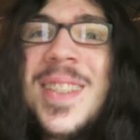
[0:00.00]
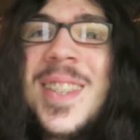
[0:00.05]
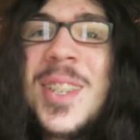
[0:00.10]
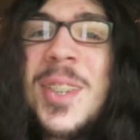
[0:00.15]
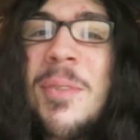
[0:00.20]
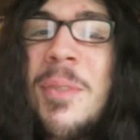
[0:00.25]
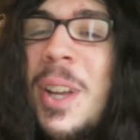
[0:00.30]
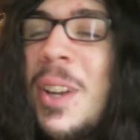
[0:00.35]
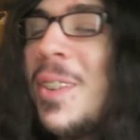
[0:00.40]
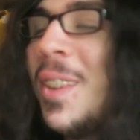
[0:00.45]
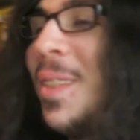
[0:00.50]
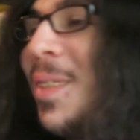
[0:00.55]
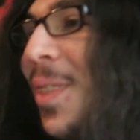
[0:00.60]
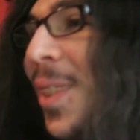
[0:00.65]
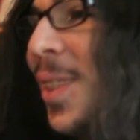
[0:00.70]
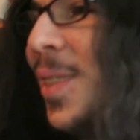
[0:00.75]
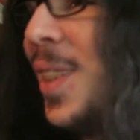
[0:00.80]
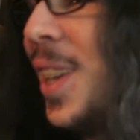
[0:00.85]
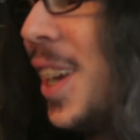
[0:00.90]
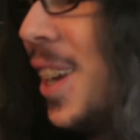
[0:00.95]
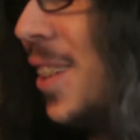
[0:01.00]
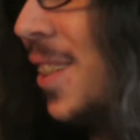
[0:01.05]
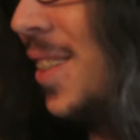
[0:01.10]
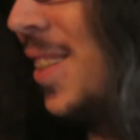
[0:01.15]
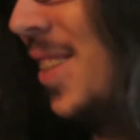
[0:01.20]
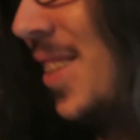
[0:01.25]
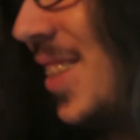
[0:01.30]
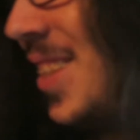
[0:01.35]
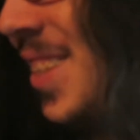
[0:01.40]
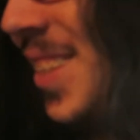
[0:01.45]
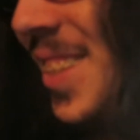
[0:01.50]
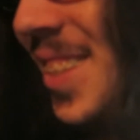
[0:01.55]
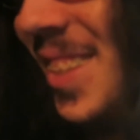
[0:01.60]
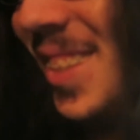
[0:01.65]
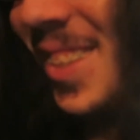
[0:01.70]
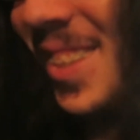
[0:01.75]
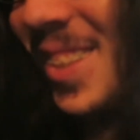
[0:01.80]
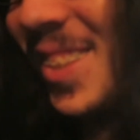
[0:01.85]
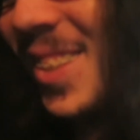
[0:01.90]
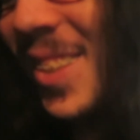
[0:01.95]
Should I make one for a video?
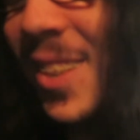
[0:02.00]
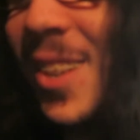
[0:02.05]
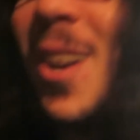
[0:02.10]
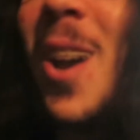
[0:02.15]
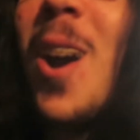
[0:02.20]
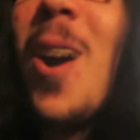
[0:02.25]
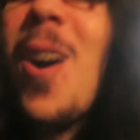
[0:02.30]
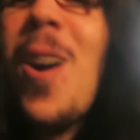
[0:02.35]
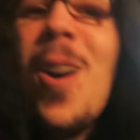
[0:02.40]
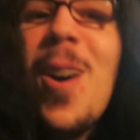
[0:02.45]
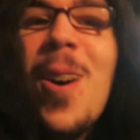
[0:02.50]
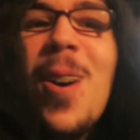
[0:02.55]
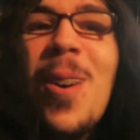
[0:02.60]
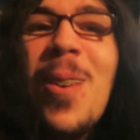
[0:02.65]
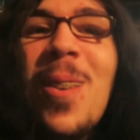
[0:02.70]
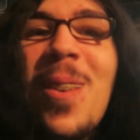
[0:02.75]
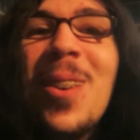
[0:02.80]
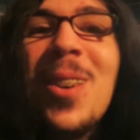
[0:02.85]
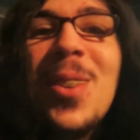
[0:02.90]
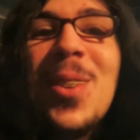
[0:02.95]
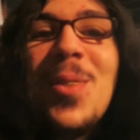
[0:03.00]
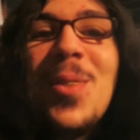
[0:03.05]
Oh!